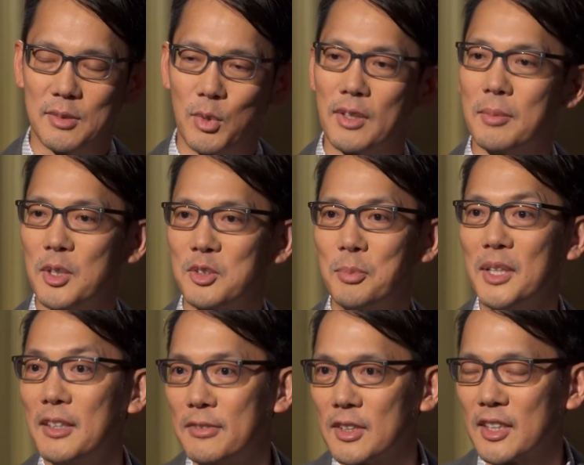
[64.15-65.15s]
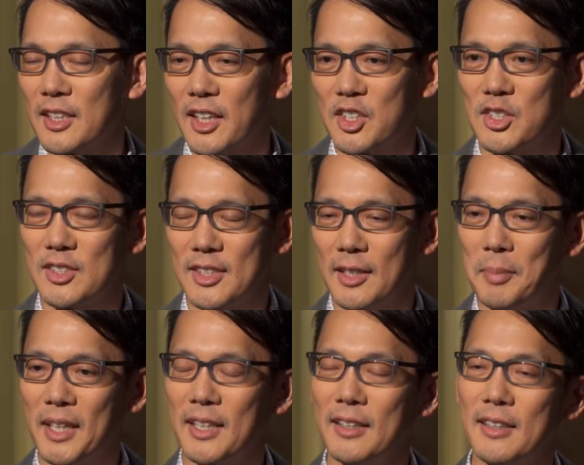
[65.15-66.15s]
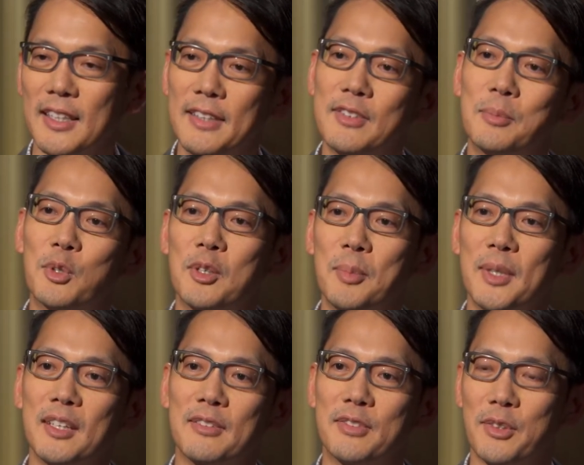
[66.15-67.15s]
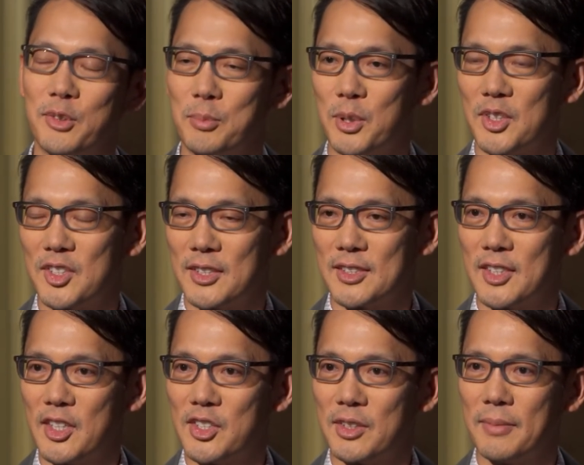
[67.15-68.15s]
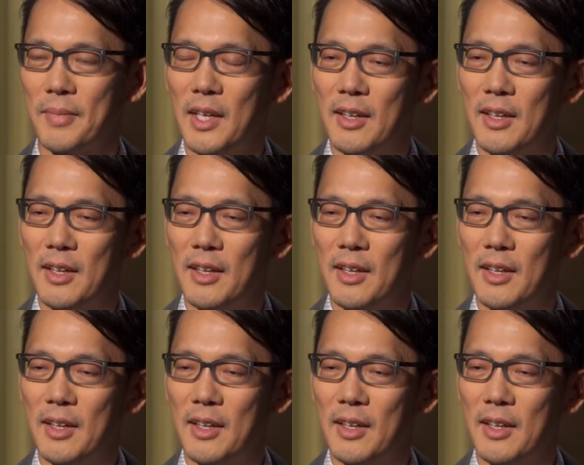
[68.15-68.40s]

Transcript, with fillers: as one of the most meaningful connections, and making it even more meaningful through personalization.